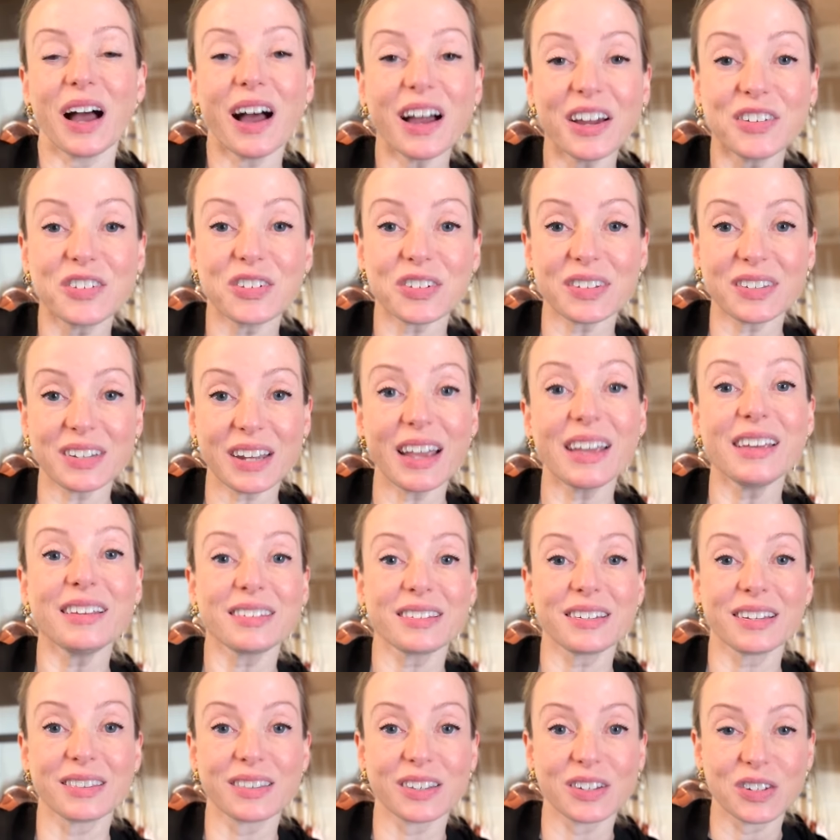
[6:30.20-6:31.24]
I just
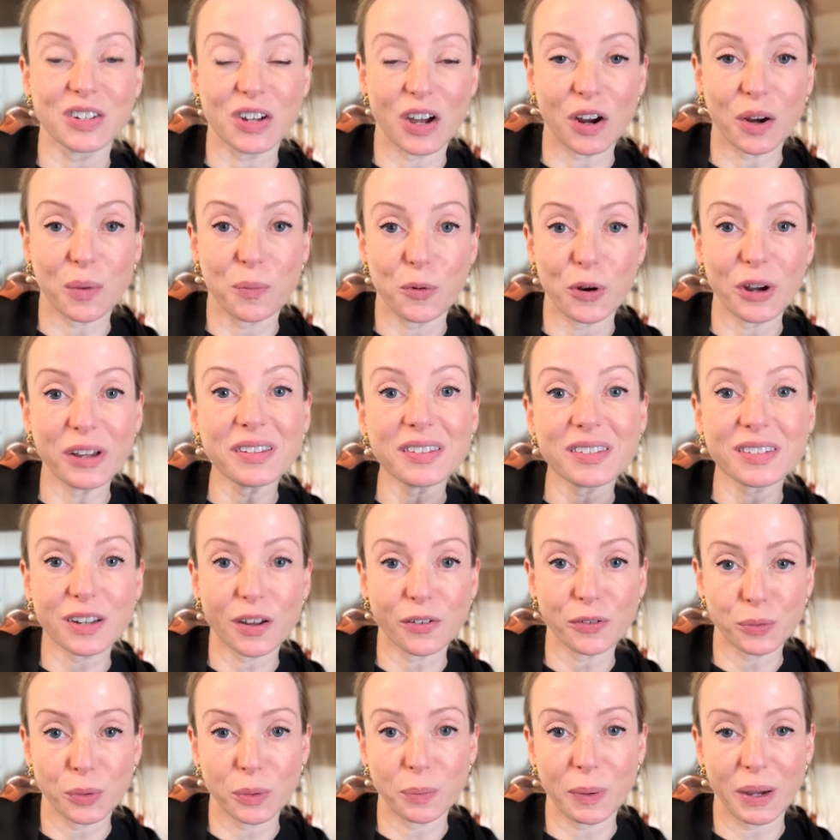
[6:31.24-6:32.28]
tasted the duck breast
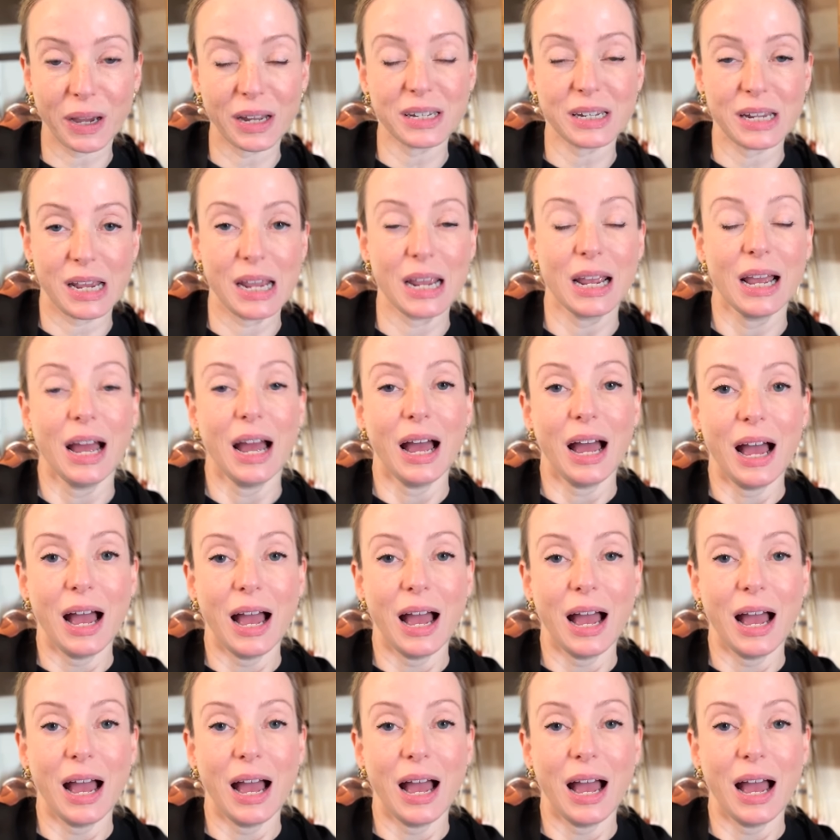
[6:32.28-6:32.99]
stuffed with pâté,